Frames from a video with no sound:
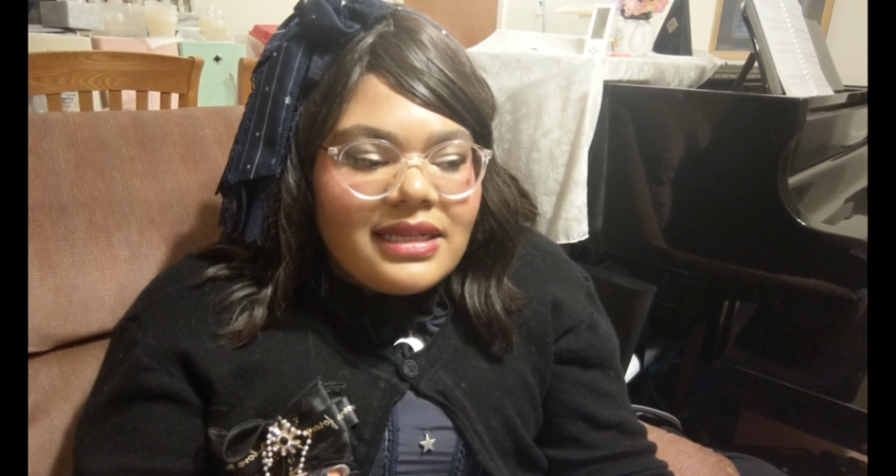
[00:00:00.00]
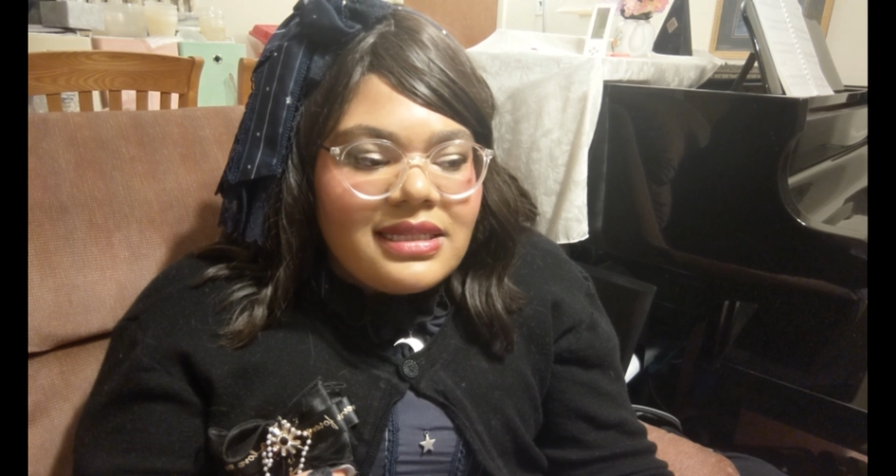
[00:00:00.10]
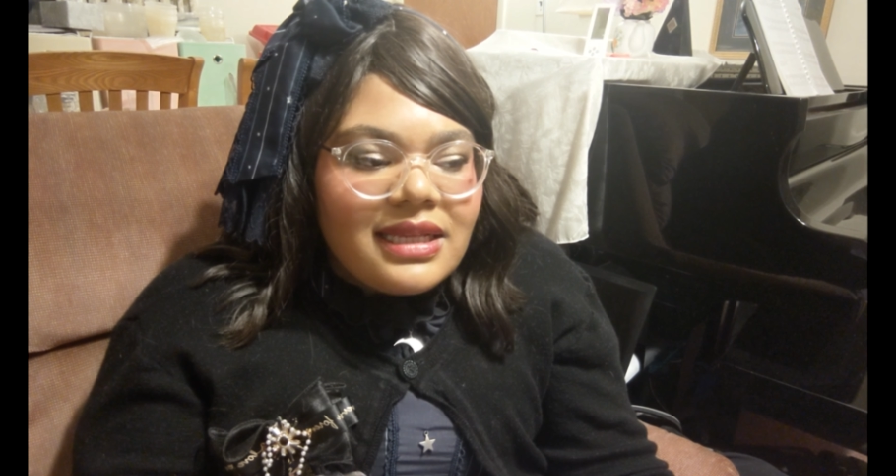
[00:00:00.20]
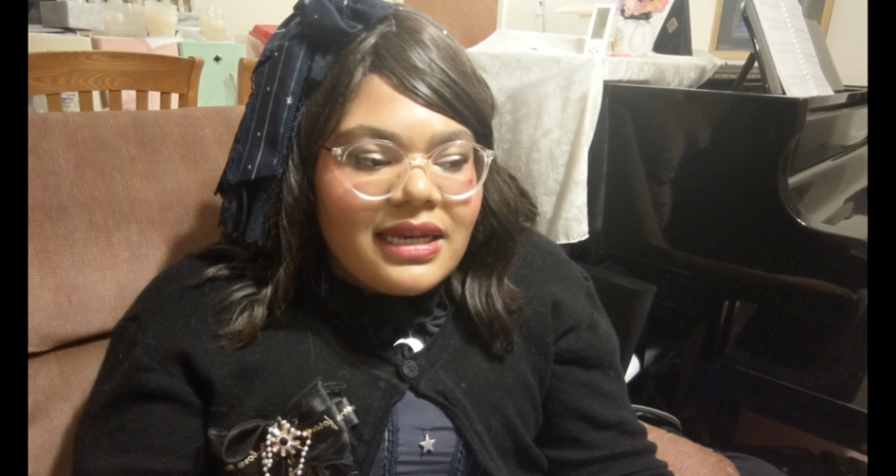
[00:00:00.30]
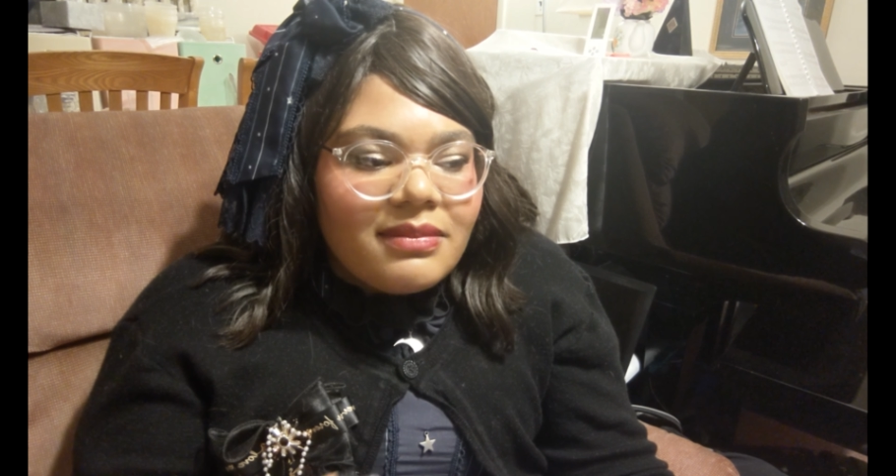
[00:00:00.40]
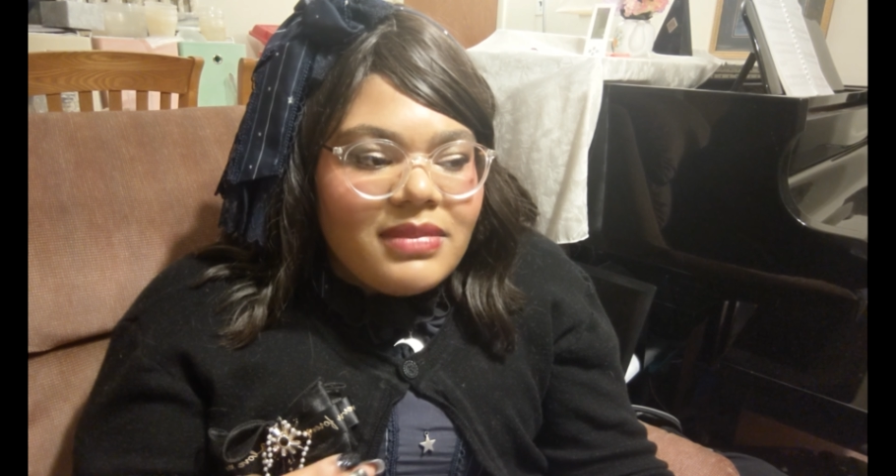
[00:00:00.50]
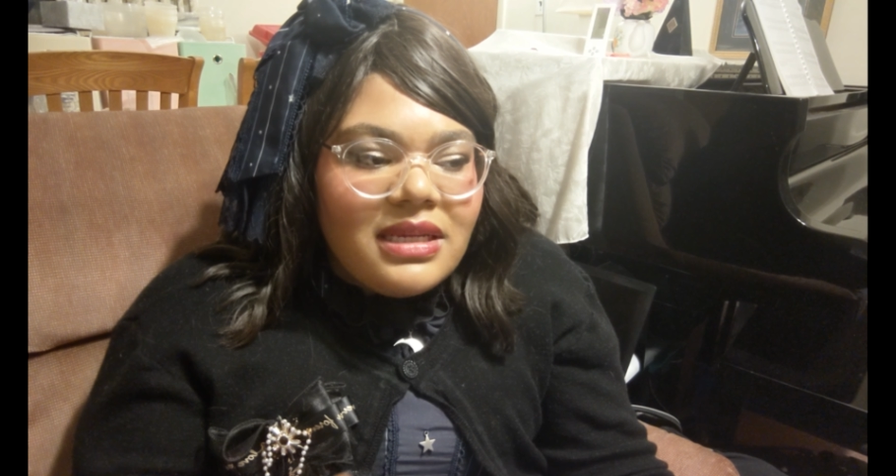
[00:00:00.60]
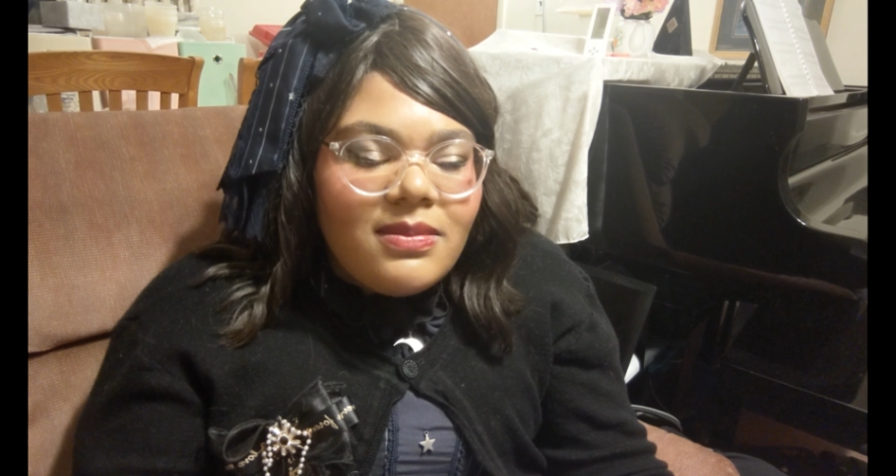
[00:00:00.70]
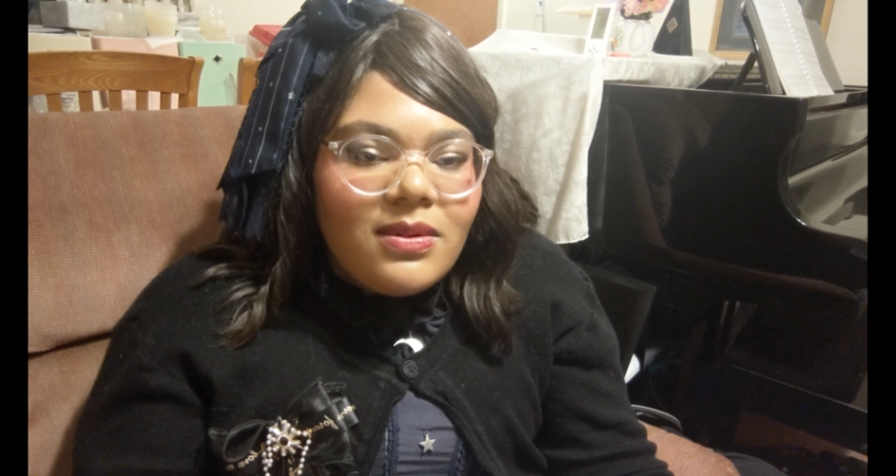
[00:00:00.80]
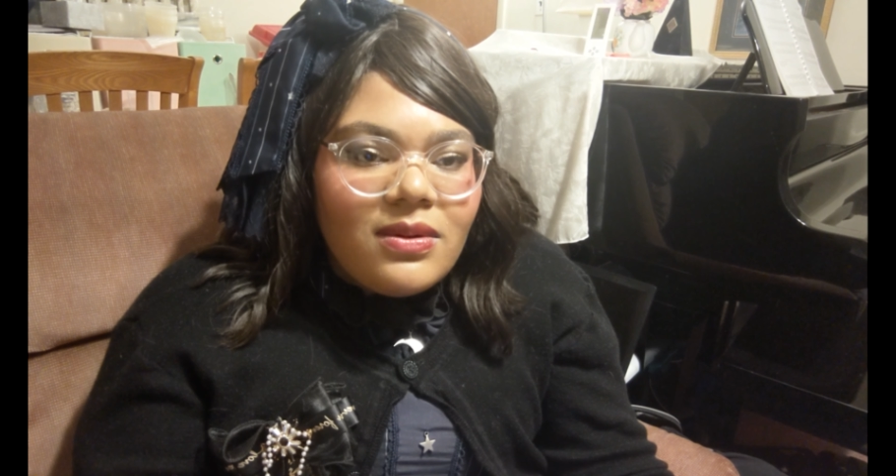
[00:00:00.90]
is that
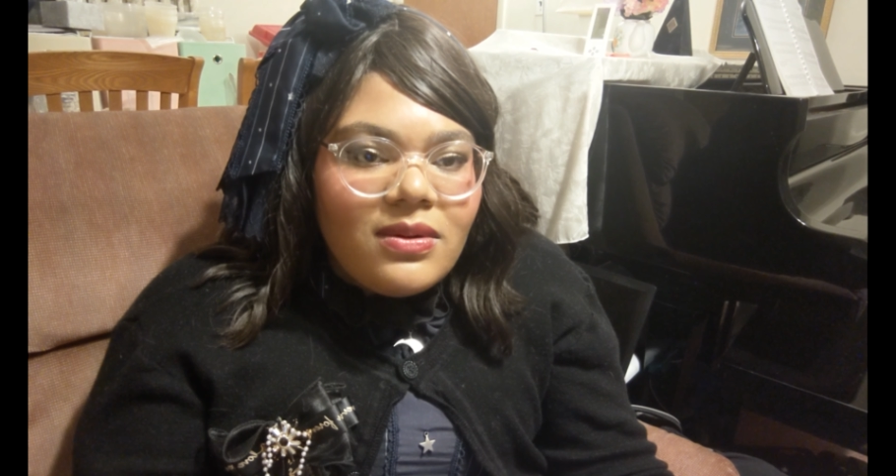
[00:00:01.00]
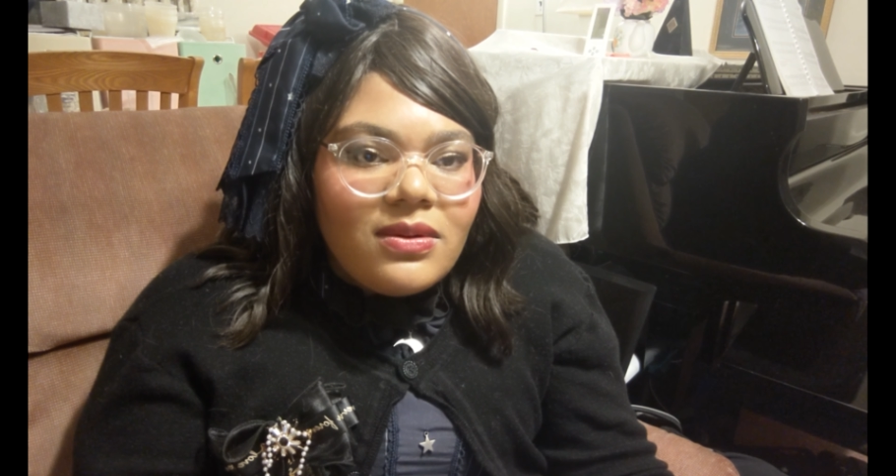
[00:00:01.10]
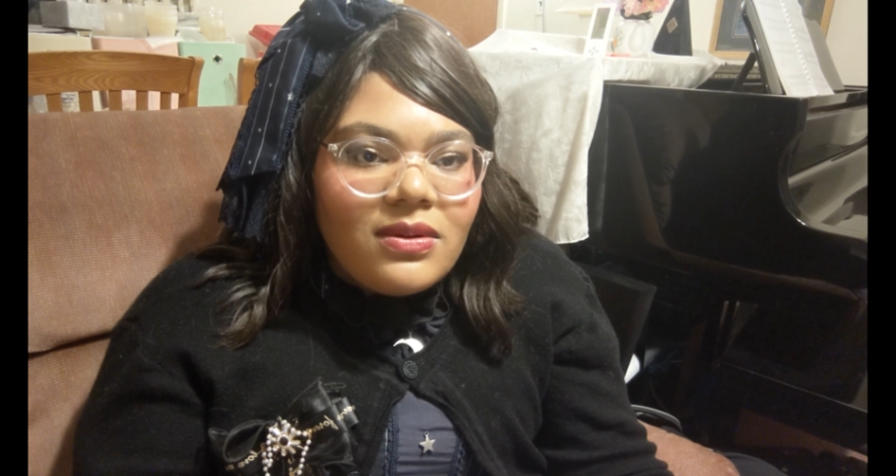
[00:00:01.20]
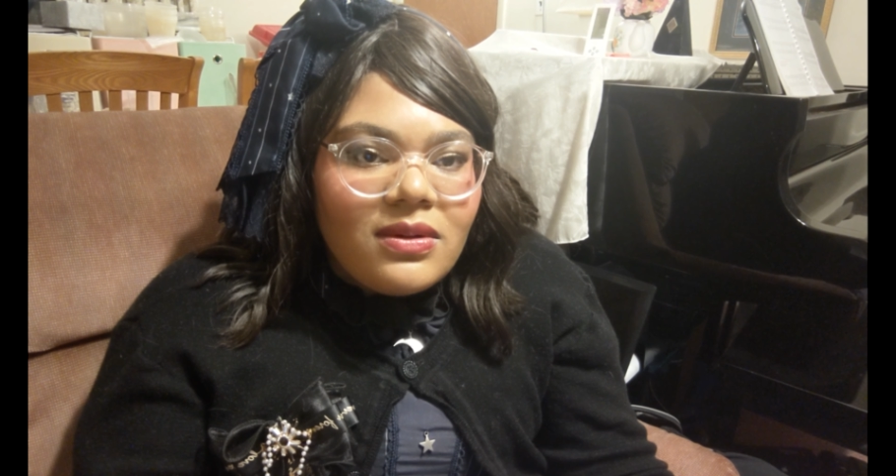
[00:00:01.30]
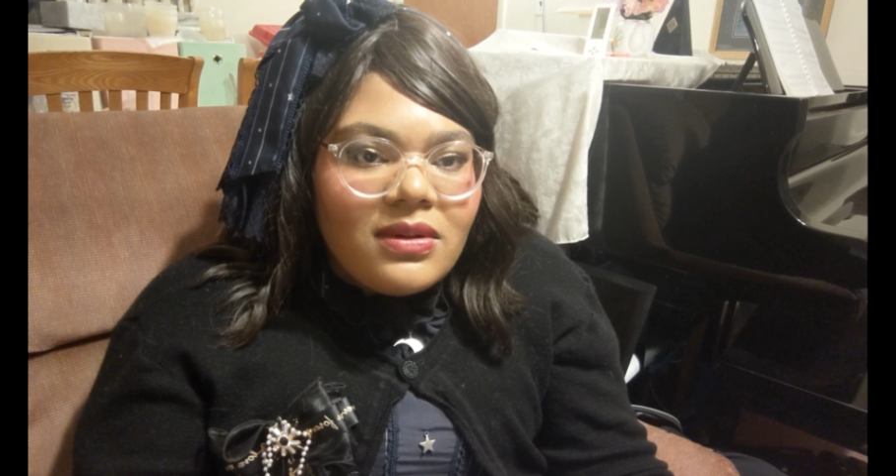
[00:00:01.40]
people,